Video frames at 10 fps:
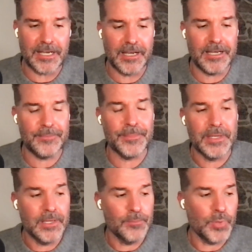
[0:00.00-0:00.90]

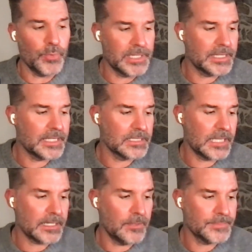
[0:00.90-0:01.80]
But one of the things
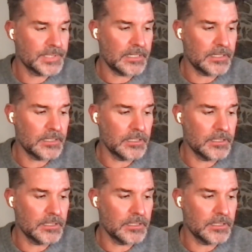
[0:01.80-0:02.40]
that comes out of